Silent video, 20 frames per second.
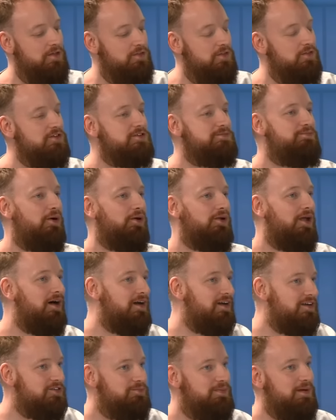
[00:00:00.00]
that the
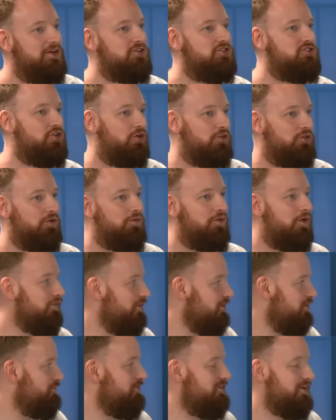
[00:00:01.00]
spotlight is being shone on
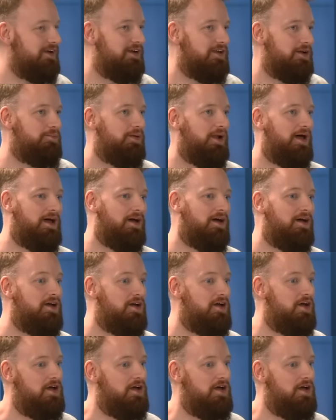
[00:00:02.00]
this particular player.